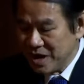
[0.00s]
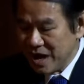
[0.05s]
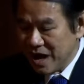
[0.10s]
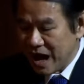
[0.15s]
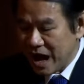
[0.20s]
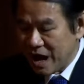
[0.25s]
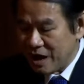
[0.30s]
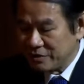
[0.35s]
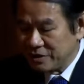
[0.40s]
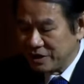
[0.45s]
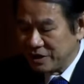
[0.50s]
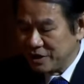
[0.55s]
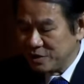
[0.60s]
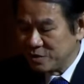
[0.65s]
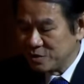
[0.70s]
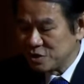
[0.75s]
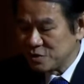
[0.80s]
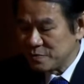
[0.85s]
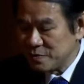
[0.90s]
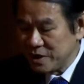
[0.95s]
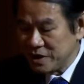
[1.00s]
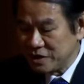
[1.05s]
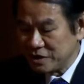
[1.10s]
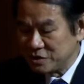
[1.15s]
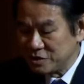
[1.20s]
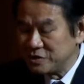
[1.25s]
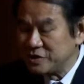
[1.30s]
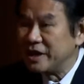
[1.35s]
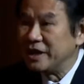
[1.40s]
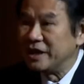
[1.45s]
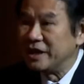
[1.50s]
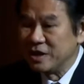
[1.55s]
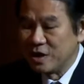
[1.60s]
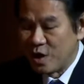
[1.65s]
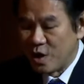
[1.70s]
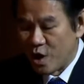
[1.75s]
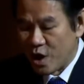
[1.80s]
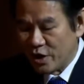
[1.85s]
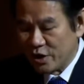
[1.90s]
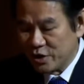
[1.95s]
our keynote speaker today,
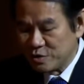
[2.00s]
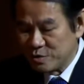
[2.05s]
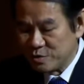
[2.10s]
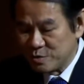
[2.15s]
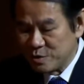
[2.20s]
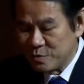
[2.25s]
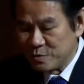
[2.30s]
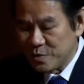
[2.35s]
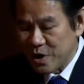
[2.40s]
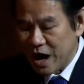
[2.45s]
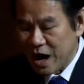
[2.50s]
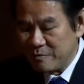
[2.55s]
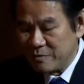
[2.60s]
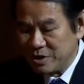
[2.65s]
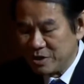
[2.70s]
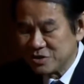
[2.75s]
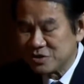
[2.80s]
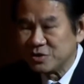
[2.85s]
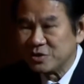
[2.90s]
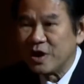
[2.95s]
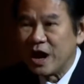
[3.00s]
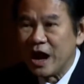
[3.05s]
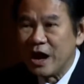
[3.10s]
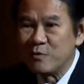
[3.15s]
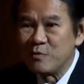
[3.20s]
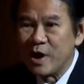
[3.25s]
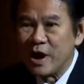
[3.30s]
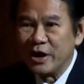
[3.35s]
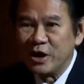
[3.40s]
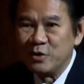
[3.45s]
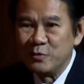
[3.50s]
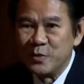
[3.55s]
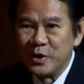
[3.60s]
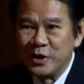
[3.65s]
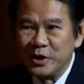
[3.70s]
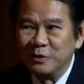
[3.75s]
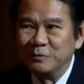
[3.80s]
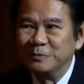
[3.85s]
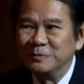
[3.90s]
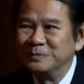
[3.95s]
Honorable Prime Minister Anwar
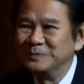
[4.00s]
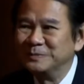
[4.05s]
Ibrahim.